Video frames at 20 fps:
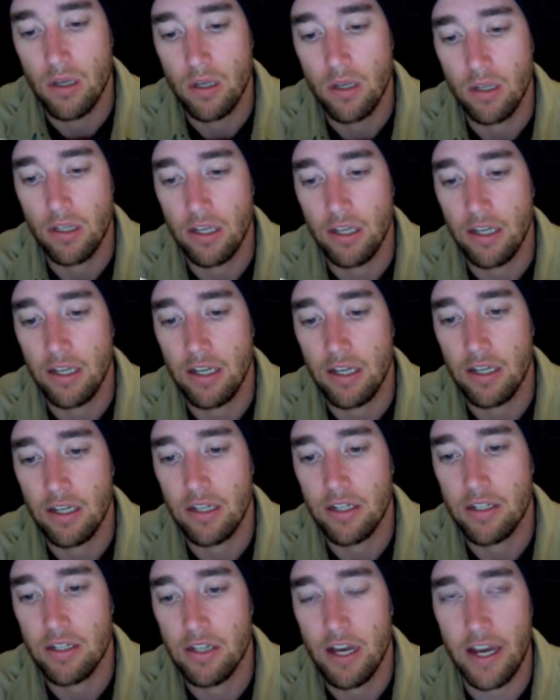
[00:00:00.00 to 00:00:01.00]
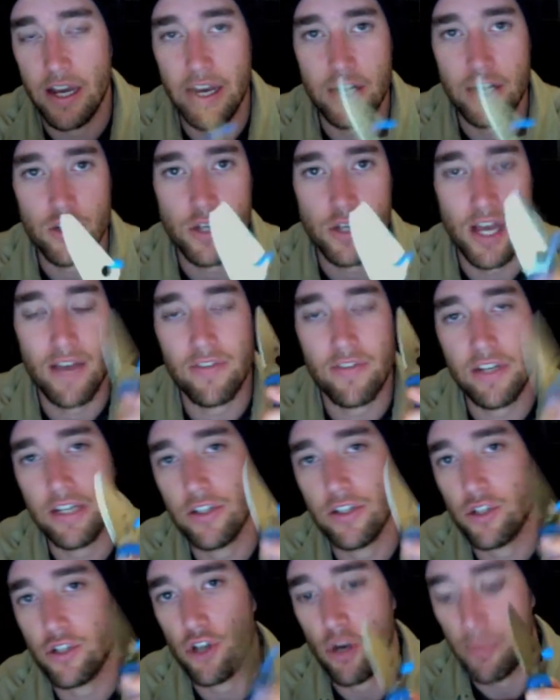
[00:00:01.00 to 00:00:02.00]
And I actually haven't had
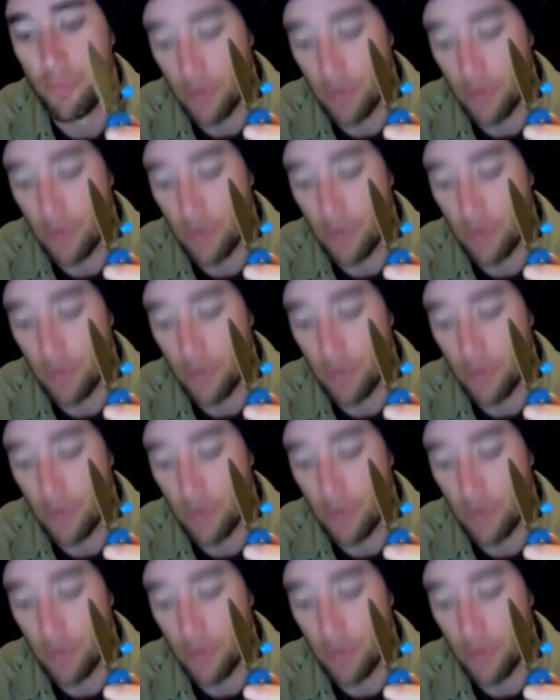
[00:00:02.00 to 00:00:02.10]
to sharpen